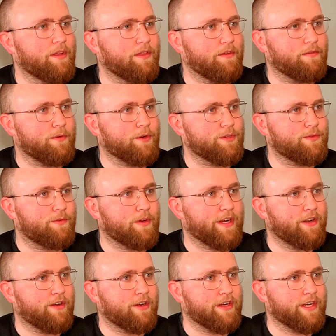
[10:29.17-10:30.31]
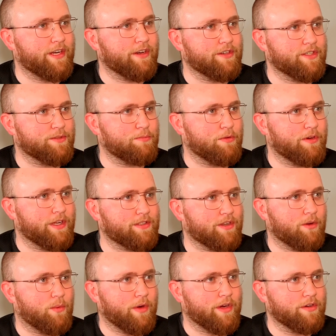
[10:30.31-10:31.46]
the first fight on here, just predict
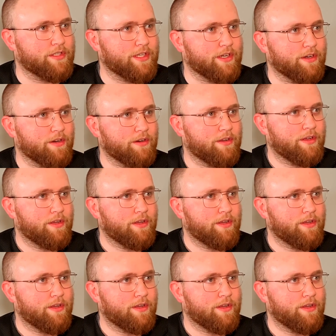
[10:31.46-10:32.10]
our winners here.